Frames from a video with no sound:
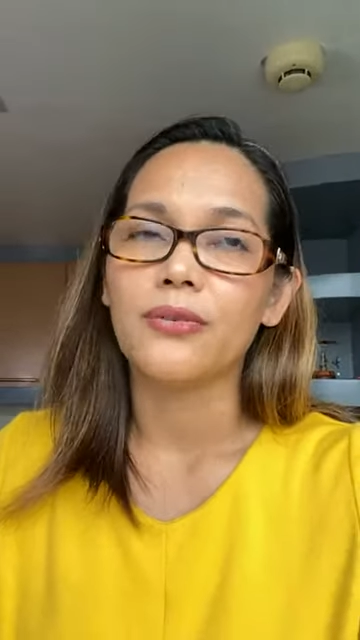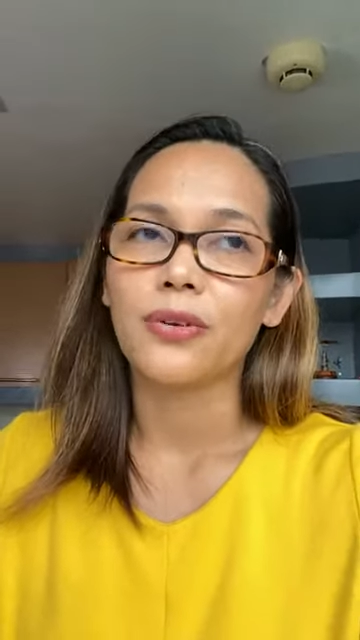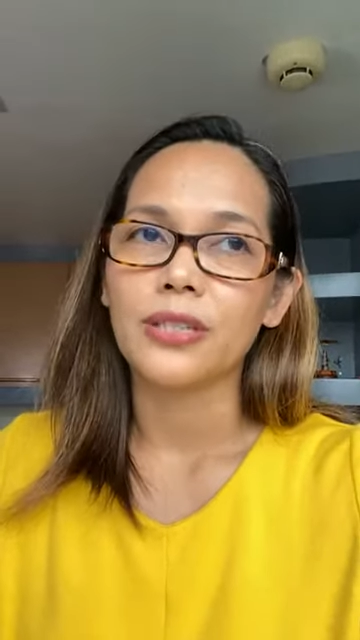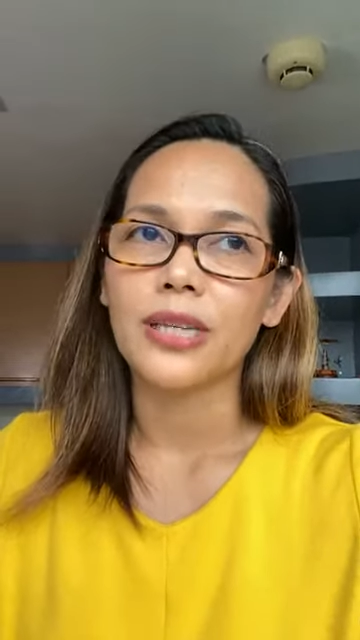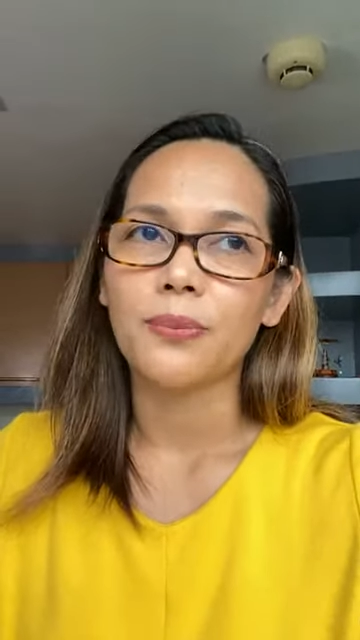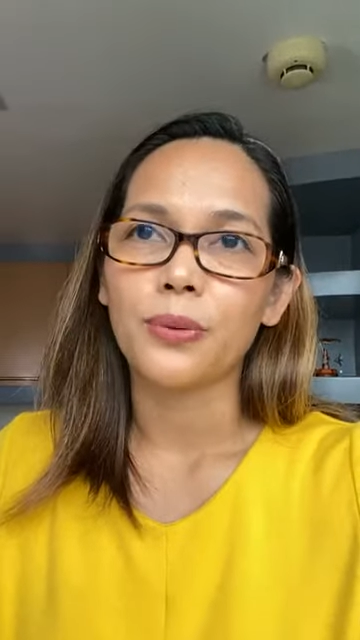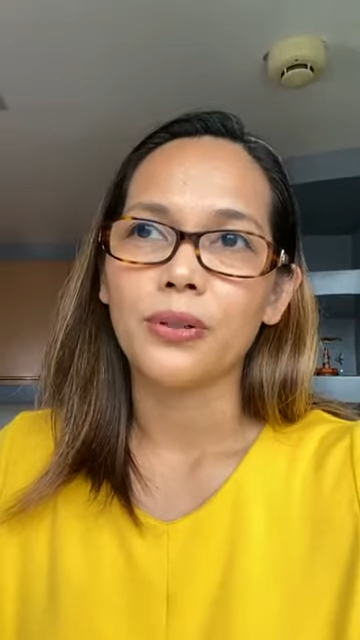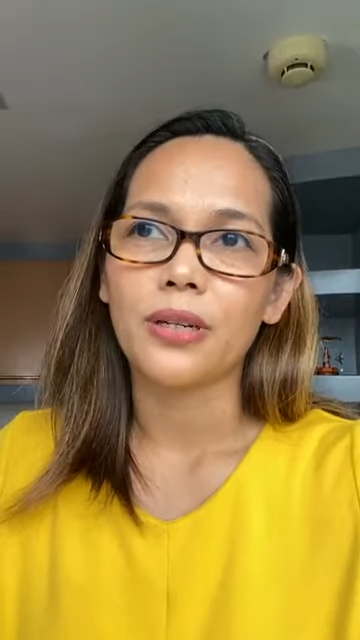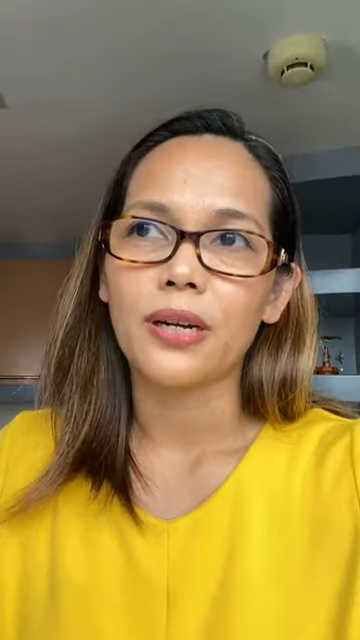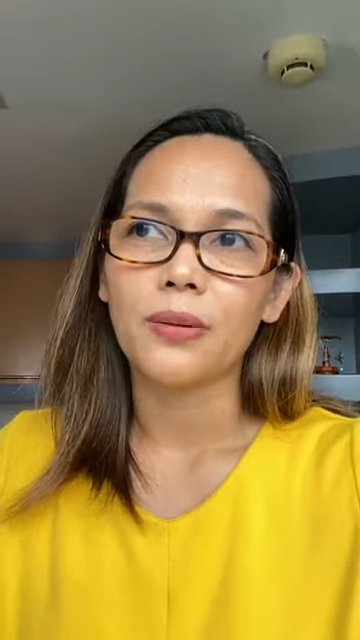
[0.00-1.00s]
for
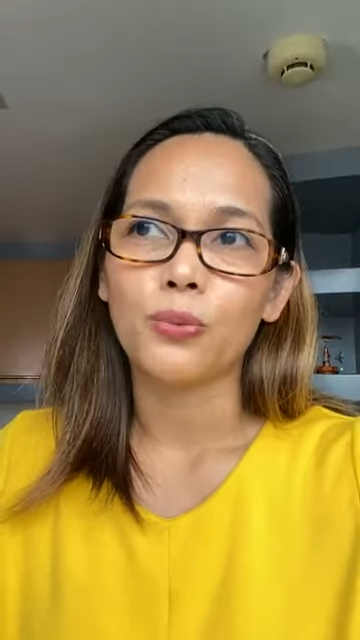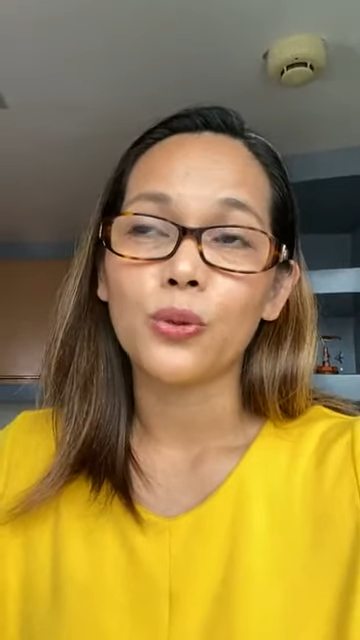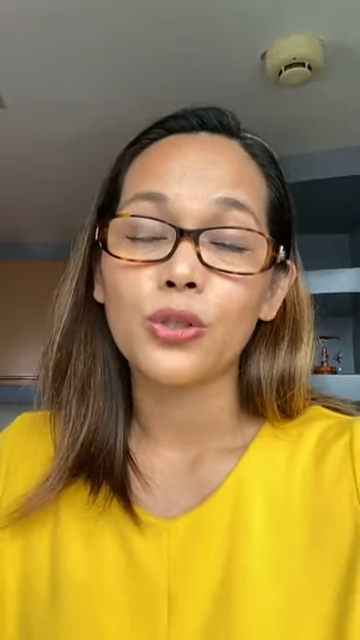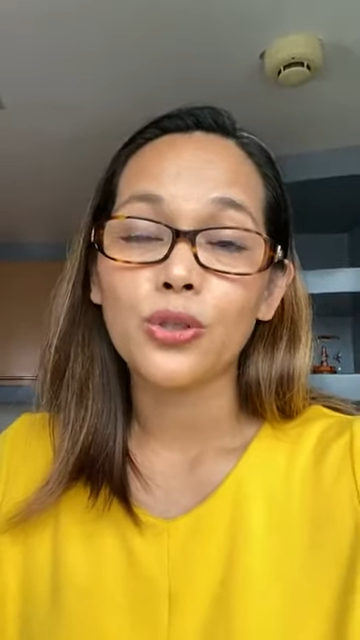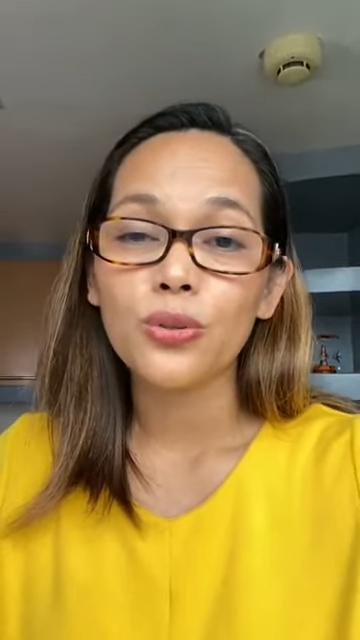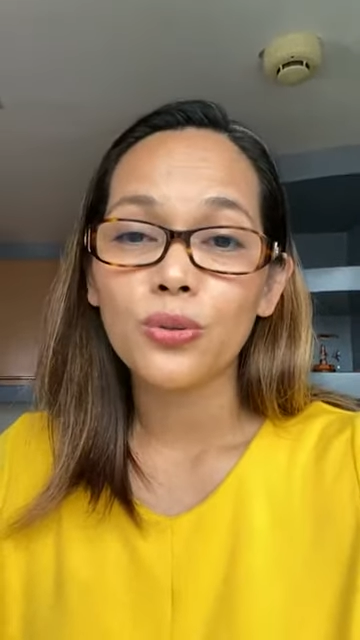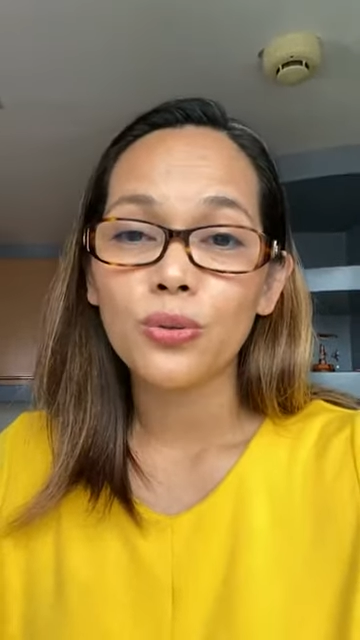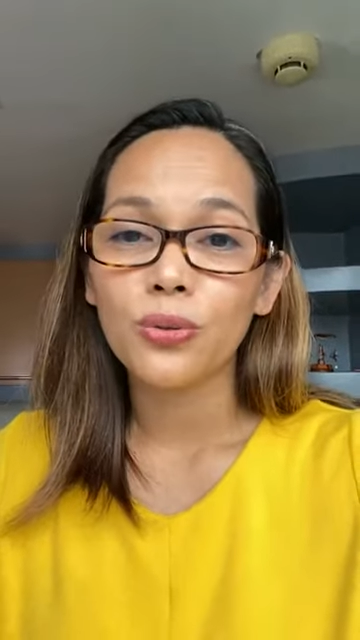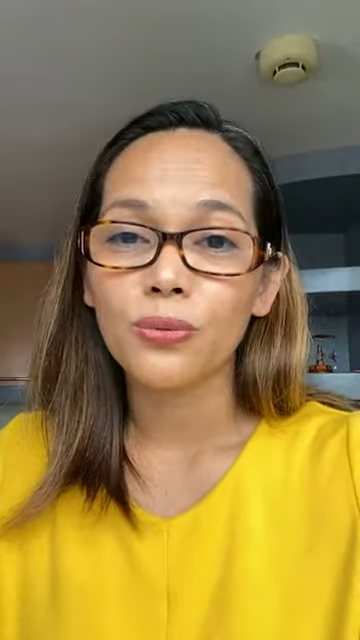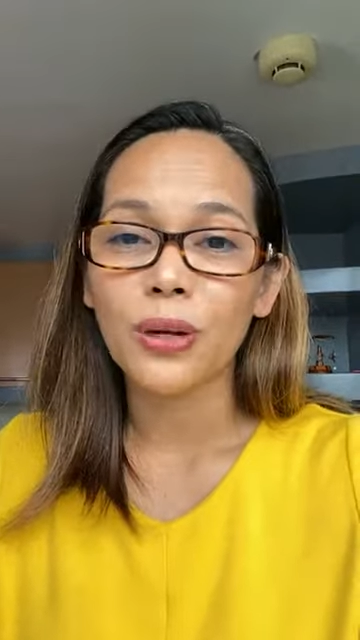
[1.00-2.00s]
example, would
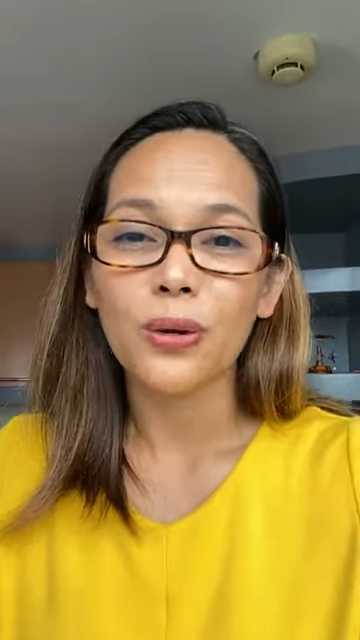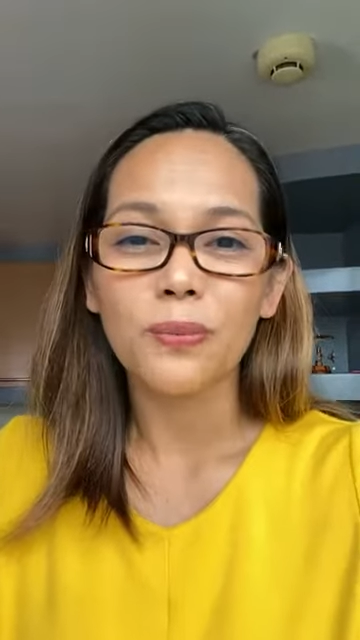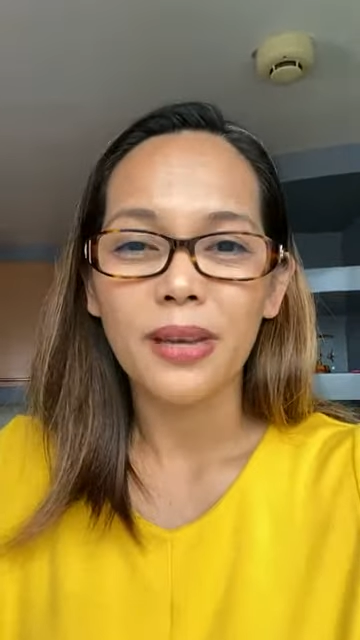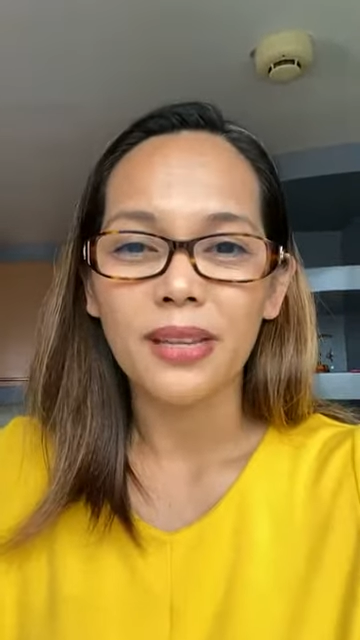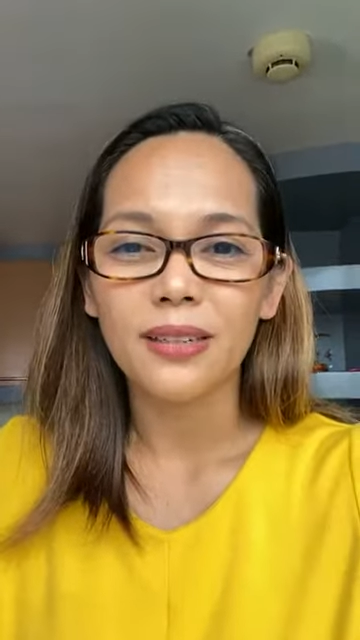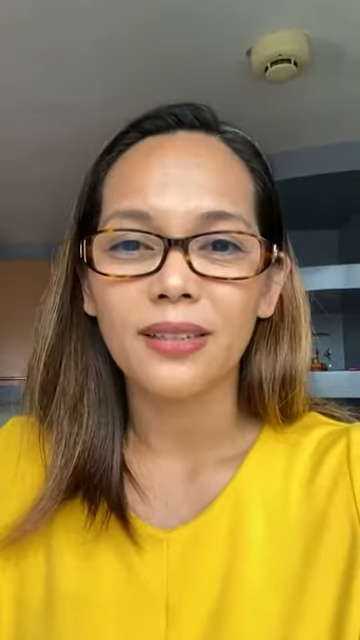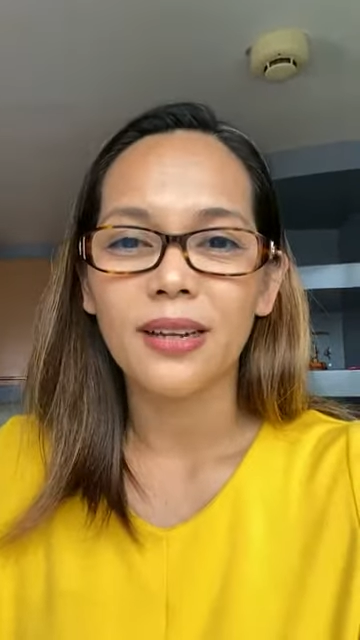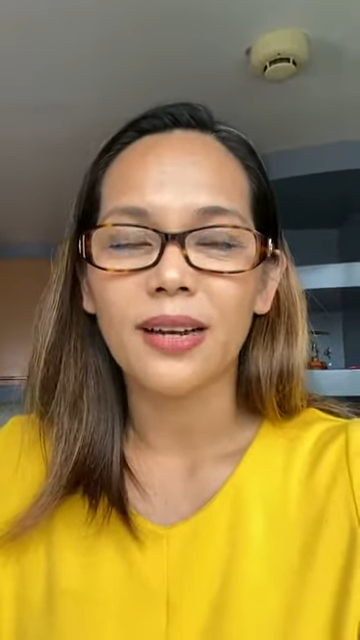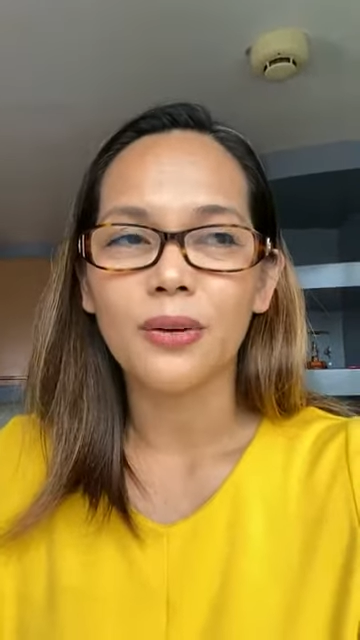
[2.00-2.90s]
you recommend